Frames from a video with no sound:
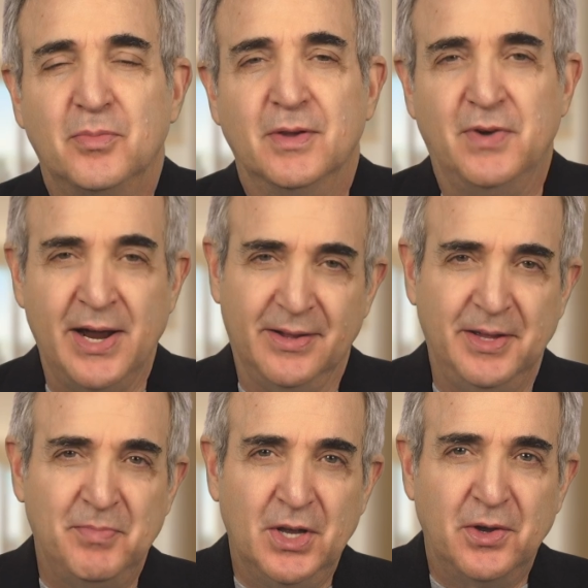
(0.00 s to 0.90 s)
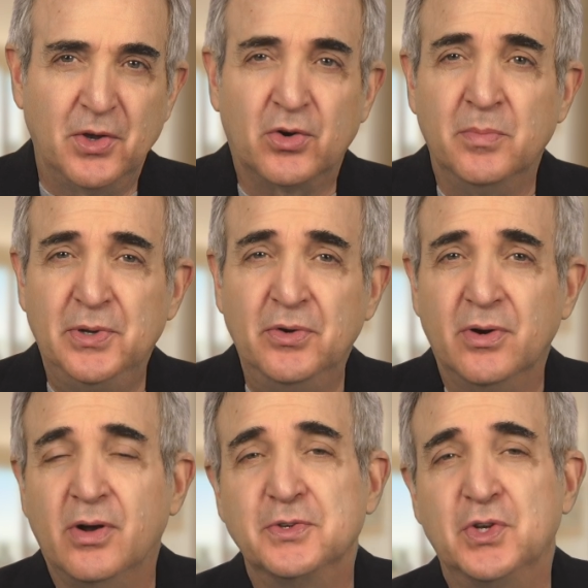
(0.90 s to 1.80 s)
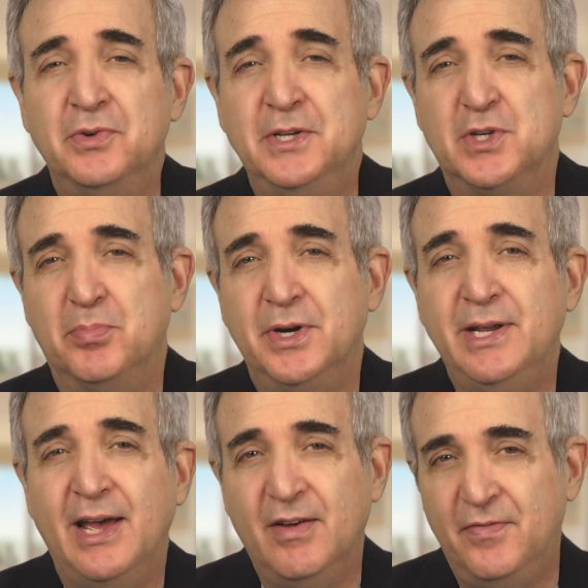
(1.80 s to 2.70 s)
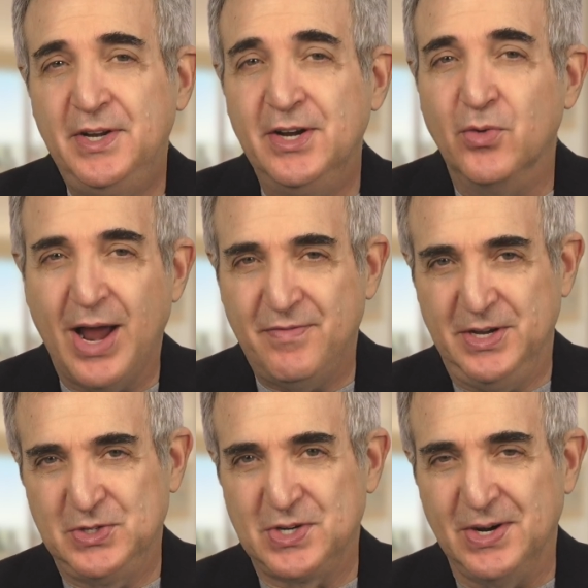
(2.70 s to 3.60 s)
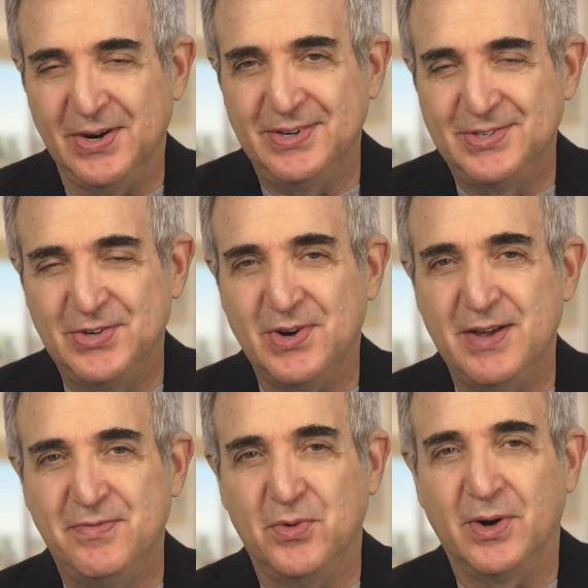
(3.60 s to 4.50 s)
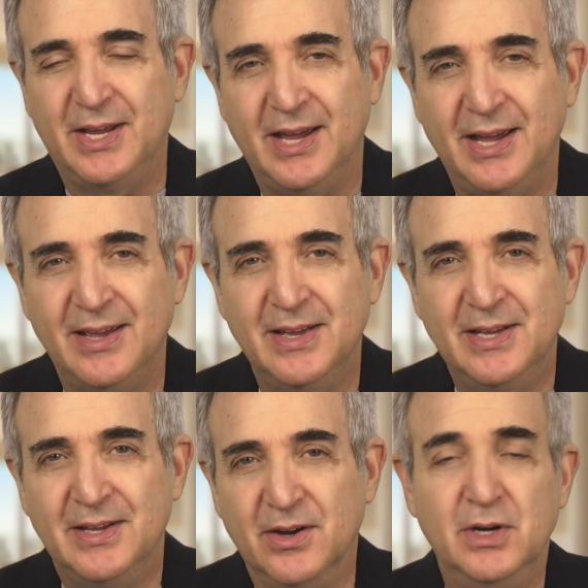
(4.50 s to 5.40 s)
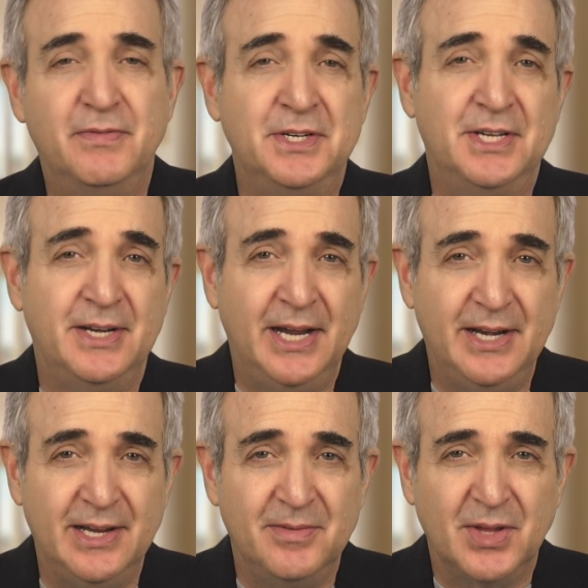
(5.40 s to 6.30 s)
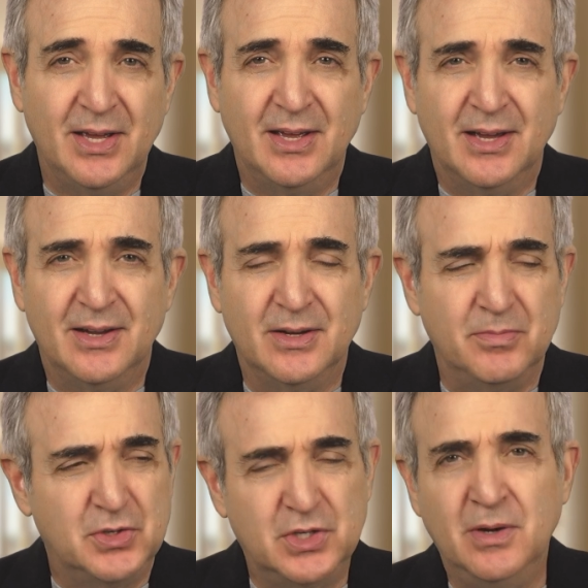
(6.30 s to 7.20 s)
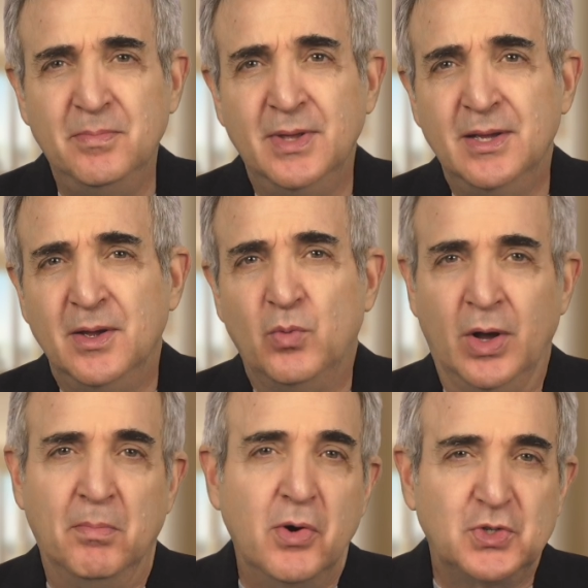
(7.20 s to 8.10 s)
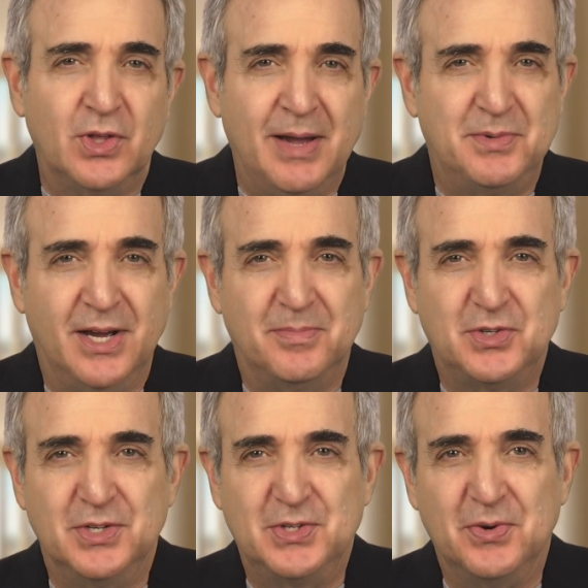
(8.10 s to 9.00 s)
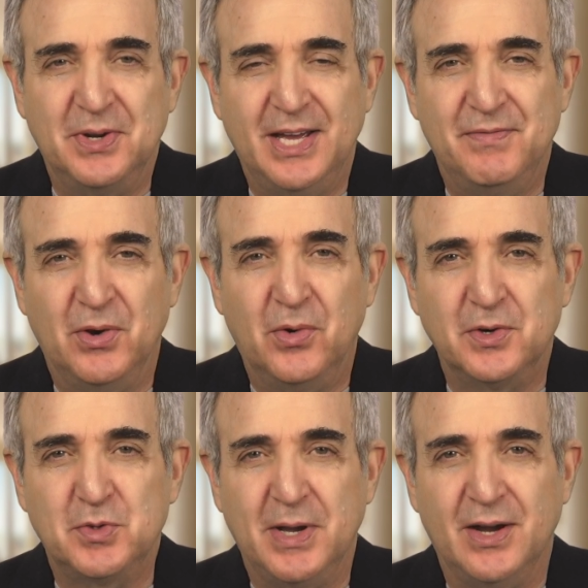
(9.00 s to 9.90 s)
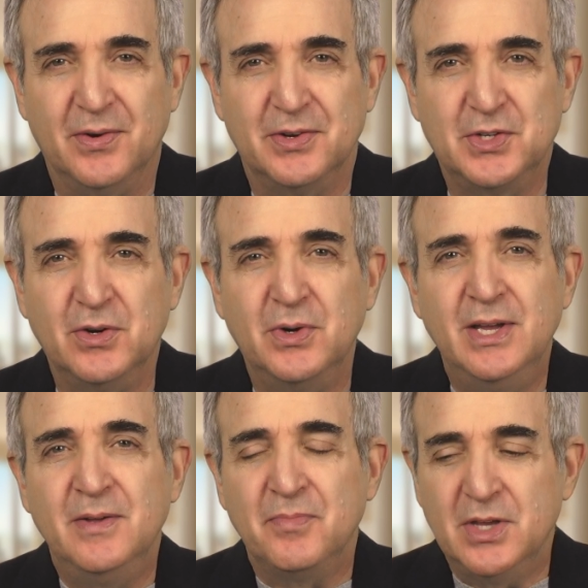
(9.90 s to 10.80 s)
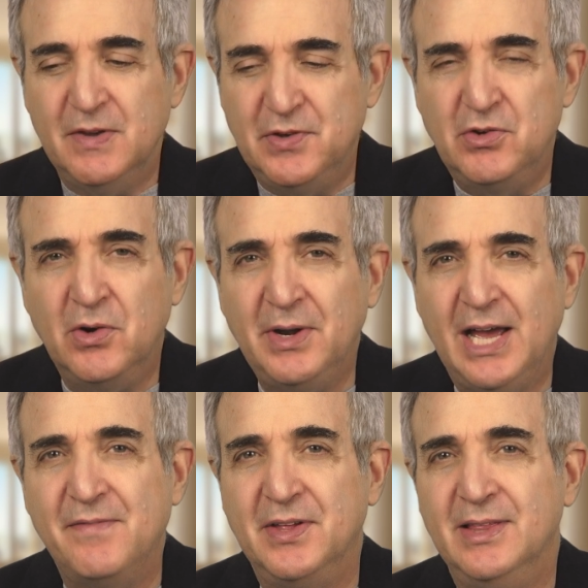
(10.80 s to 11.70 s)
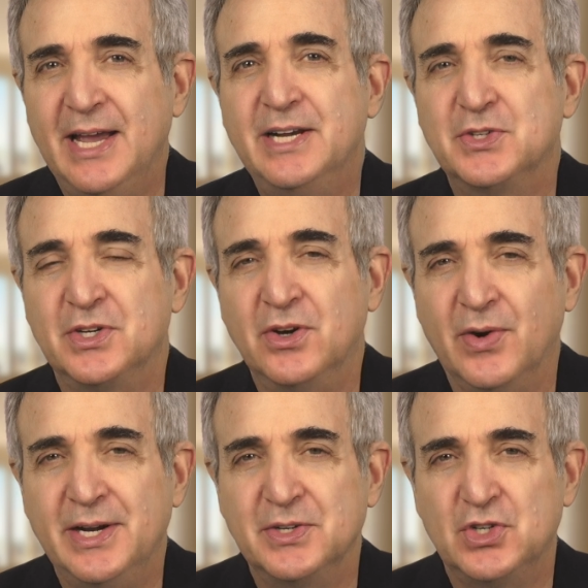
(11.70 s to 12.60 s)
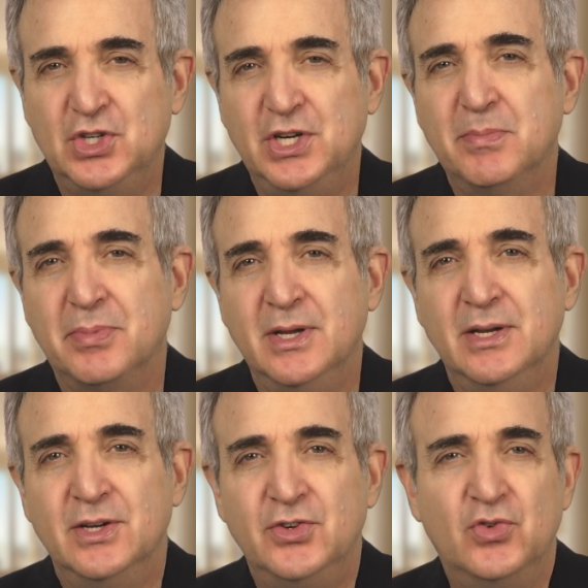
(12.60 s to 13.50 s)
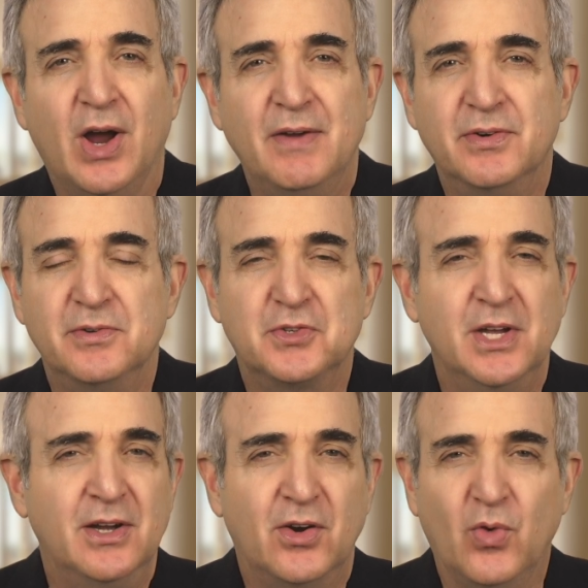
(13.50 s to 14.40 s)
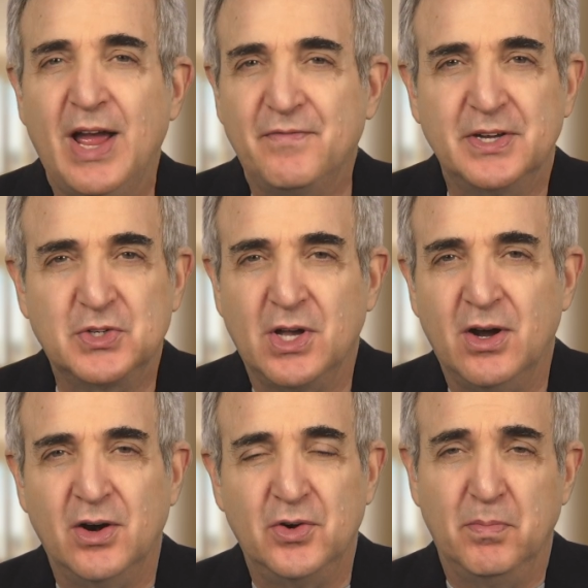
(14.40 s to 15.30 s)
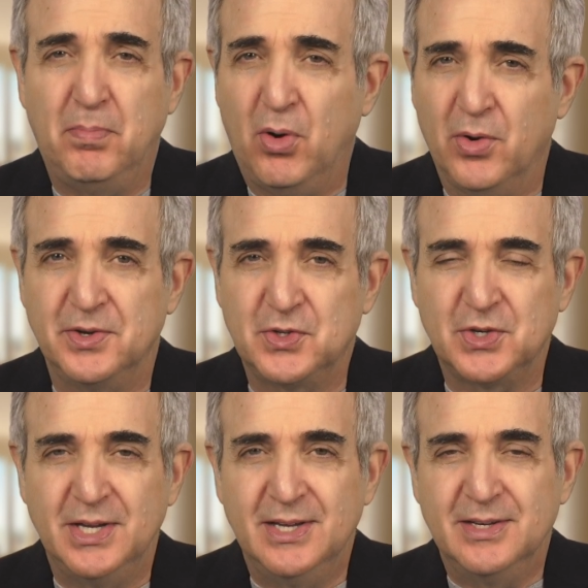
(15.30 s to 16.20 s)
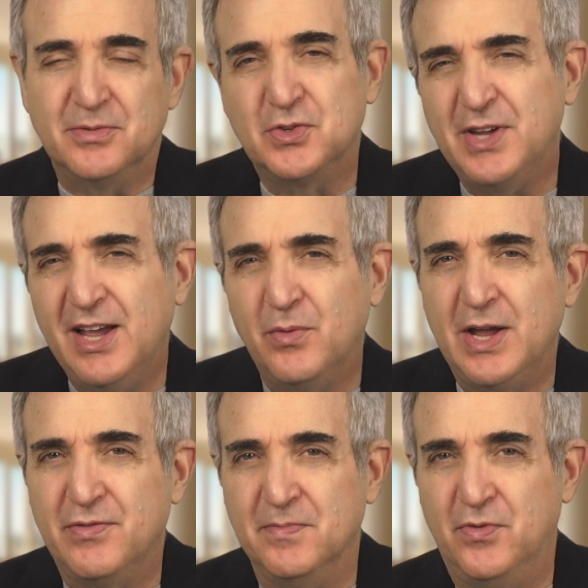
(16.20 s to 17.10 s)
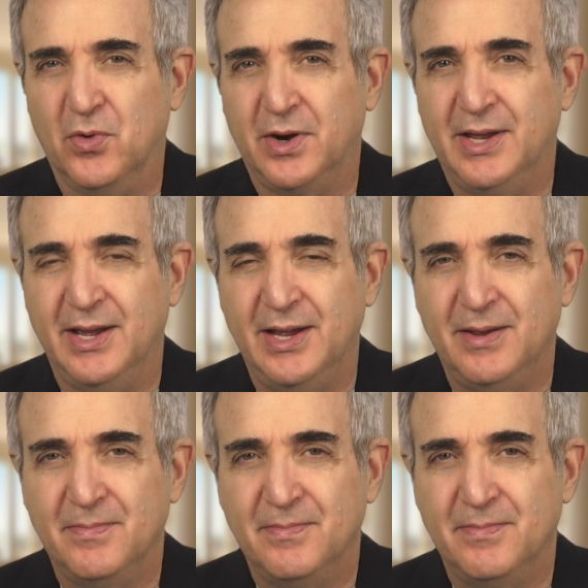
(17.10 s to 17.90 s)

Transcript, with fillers: Finally, your computer also needs a pretty hefty graphics card to drive 4K or even 1080. Uh, some, well, most laptops just don't have the horsepower. So if you don't have the latest and greatest chip, drivers, graphics card, or ports, stay away from 4K.